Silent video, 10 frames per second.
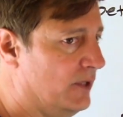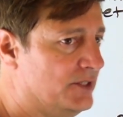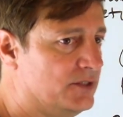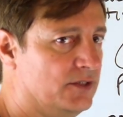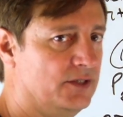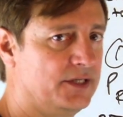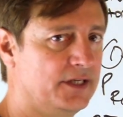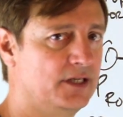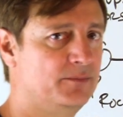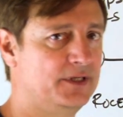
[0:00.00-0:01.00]
ways to look
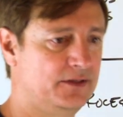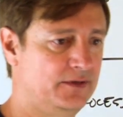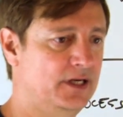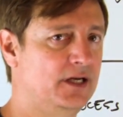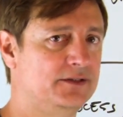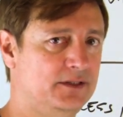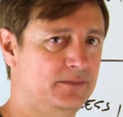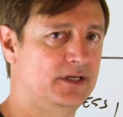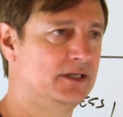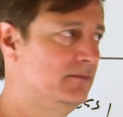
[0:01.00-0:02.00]
at it, but in reality,
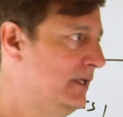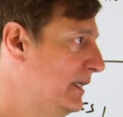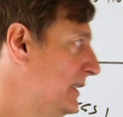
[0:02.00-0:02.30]
bottom line